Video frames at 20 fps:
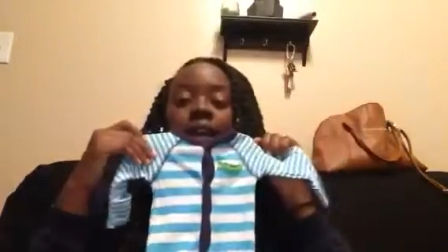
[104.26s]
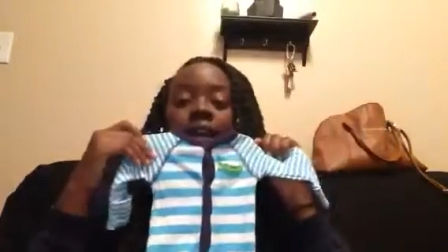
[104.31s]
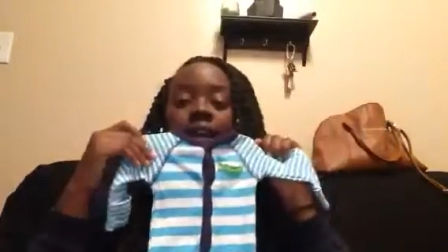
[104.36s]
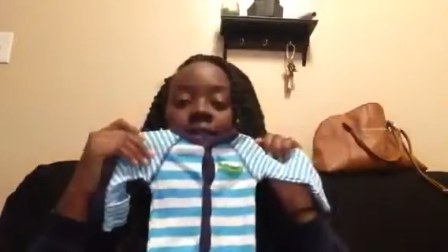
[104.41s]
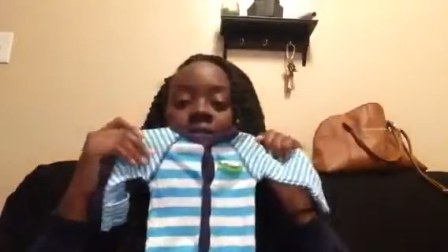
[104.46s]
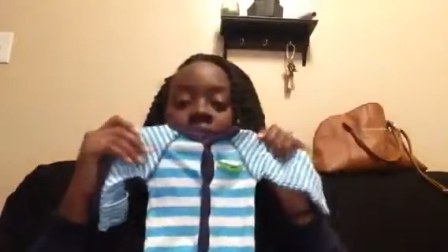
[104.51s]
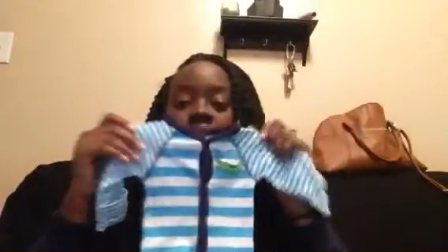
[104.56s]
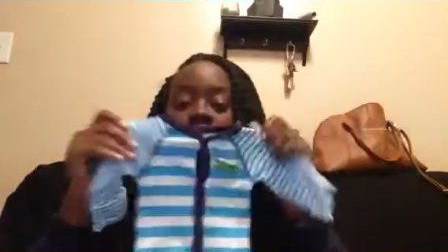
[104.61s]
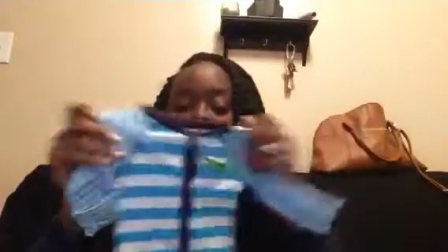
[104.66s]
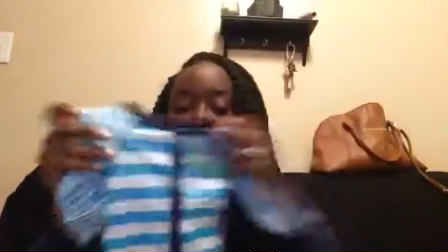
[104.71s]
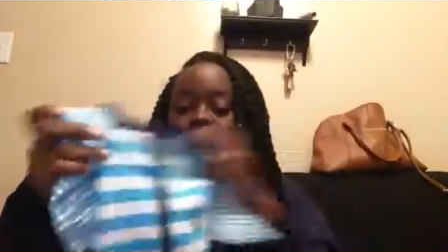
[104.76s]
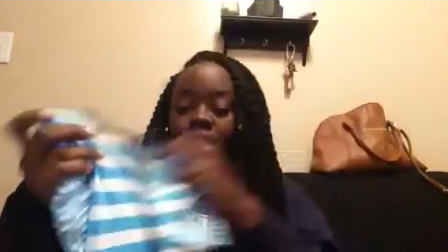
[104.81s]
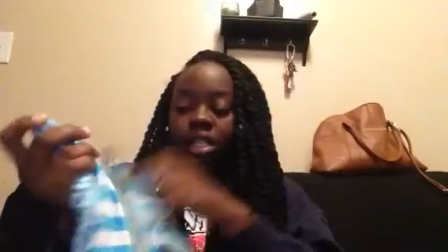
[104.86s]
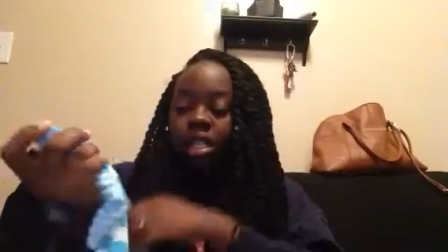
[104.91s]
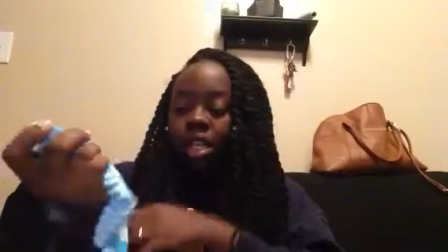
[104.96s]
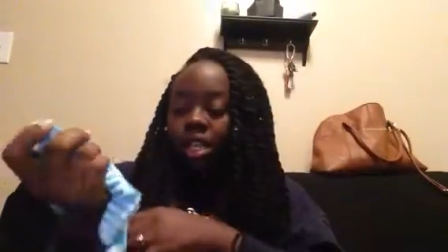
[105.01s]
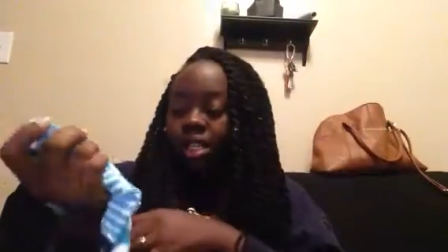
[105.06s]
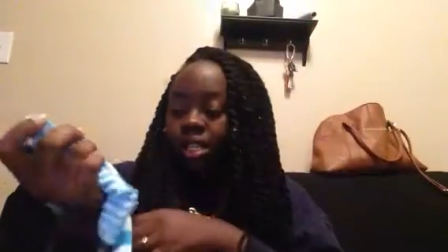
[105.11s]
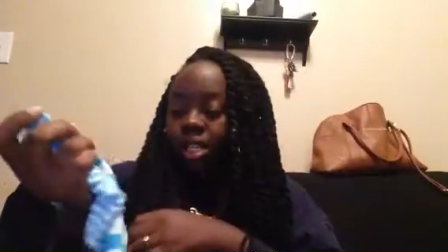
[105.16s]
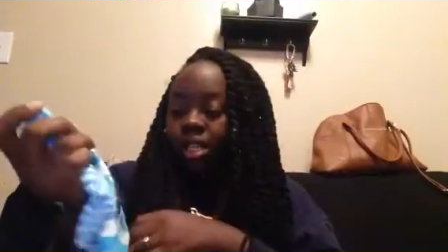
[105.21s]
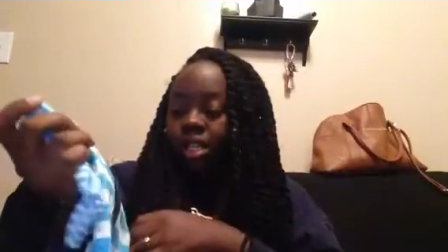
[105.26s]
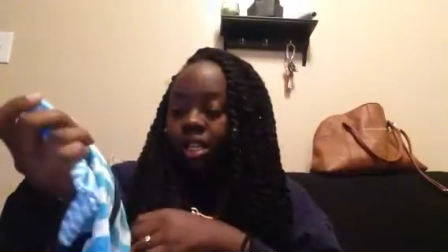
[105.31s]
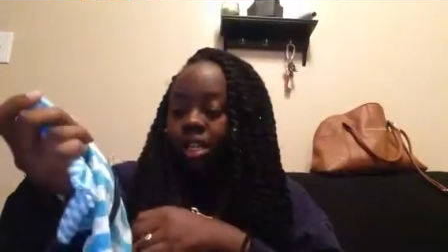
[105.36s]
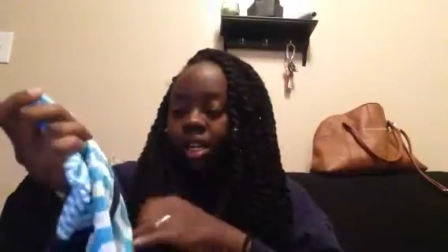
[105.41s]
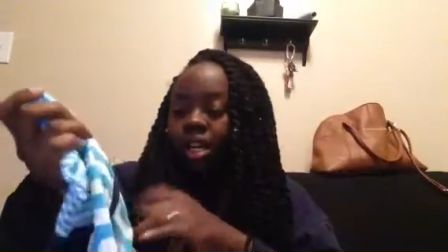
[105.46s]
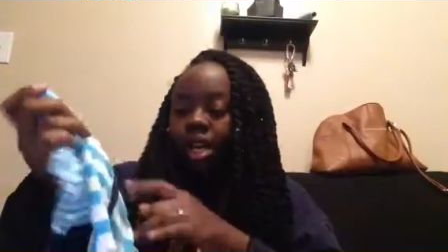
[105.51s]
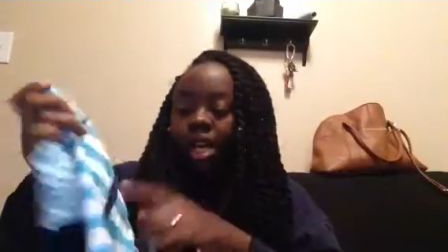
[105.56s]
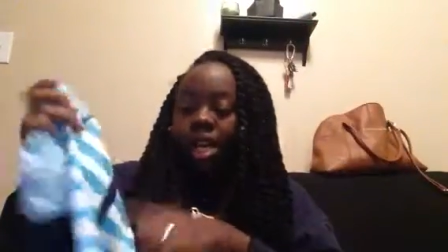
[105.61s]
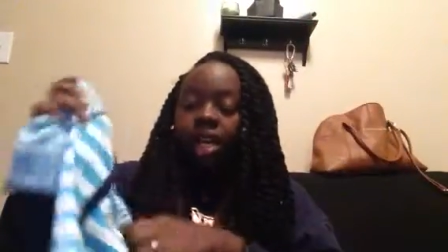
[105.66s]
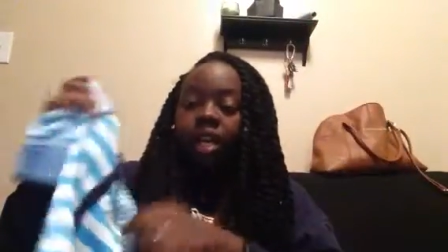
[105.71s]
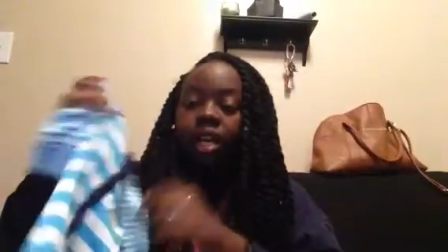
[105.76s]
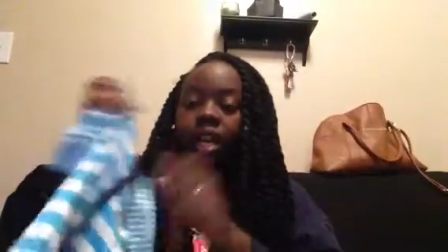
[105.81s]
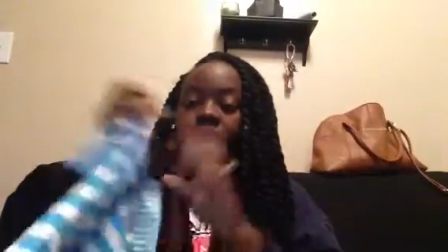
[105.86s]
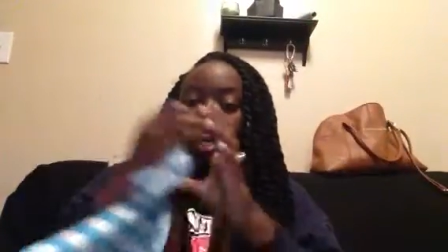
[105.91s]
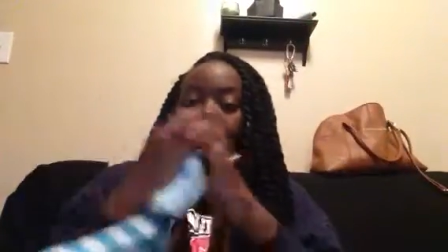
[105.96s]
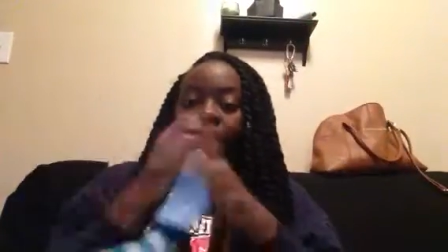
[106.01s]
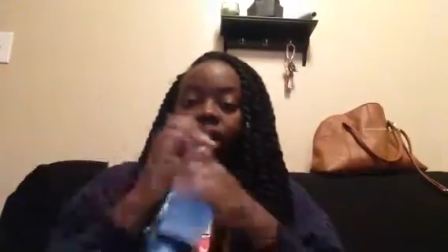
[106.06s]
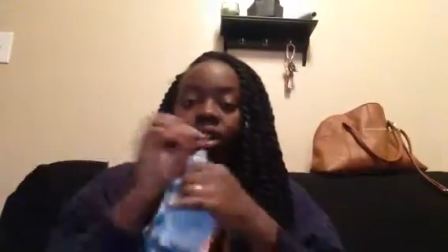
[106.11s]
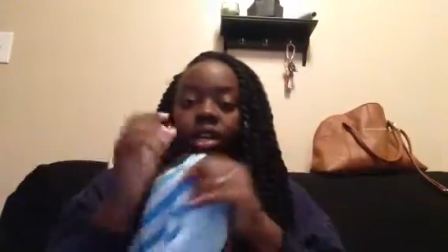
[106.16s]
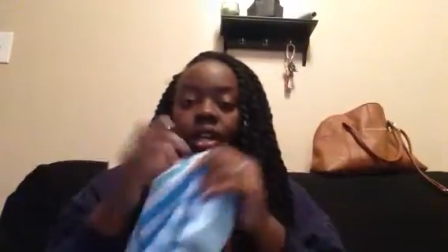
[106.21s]
and it just has a little
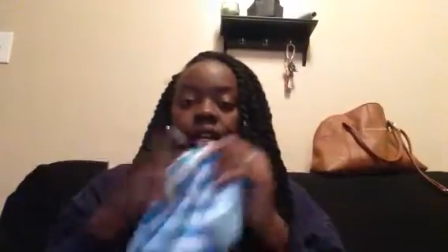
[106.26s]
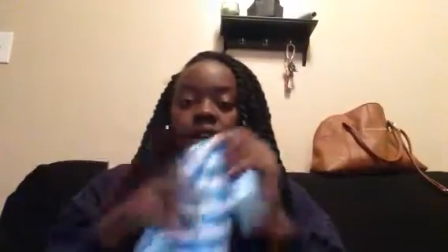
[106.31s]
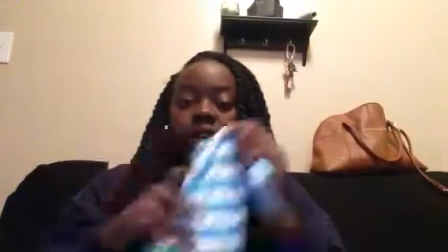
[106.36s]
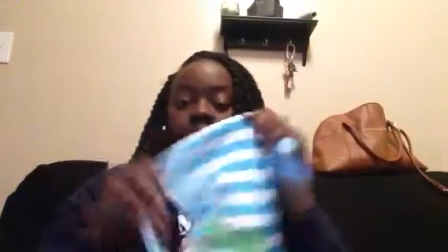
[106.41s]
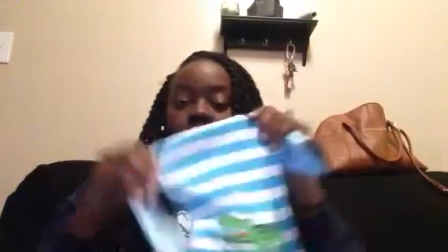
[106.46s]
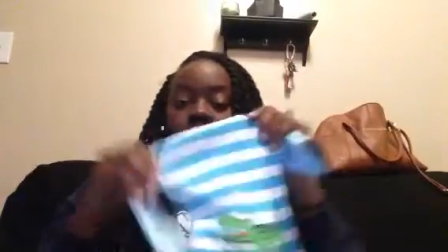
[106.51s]
alligator on